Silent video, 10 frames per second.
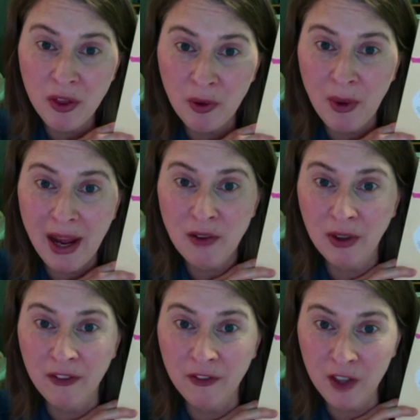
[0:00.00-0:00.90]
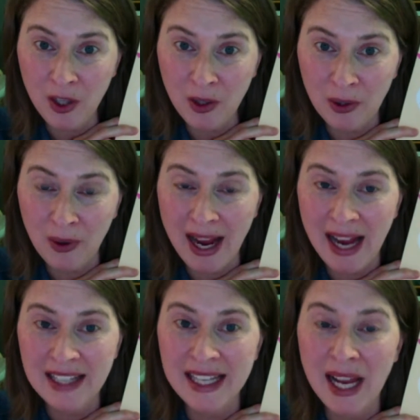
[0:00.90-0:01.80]
through and review
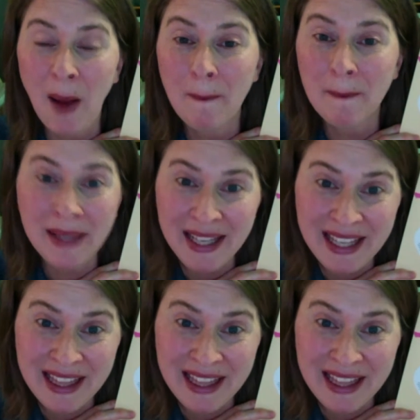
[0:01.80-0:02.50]
and tell me